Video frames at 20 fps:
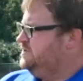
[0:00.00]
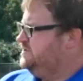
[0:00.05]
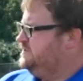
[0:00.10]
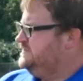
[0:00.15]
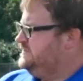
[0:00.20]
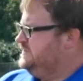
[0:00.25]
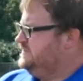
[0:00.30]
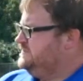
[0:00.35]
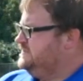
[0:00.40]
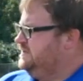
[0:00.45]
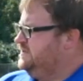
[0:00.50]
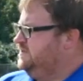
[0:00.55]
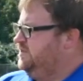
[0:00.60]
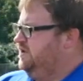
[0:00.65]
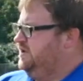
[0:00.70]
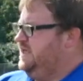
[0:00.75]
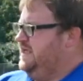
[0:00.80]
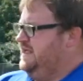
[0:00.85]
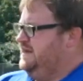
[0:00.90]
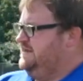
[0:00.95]
year's season,
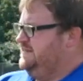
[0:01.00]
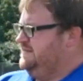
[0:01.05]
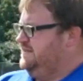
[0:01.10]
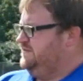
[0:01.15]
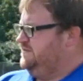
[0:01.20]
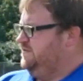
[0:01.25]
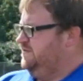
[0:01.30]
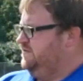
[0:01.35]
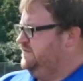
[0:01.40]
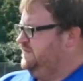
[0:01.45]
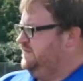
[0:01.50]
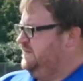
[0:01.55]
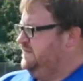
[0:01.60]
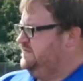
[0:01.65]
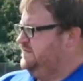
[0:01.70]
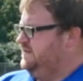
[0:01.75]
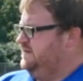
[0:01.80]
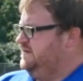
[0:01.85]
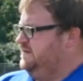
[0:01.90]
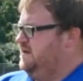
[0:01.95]
looking into this year's
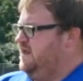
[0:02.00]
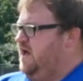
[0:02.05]
season,